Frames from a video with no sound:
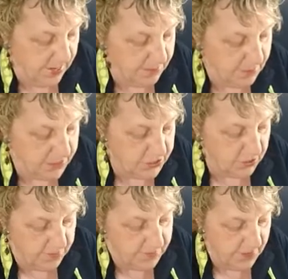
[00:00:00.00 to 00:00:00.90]
and make
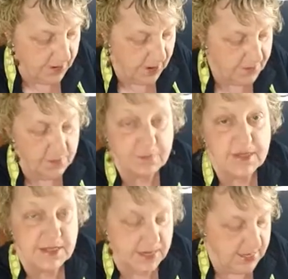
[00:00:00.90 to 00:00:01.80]
sure I haven't
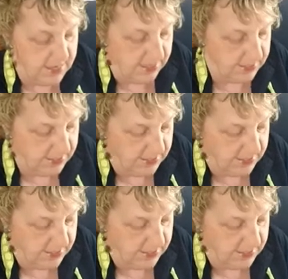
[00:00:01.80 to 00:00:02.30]
missed anything.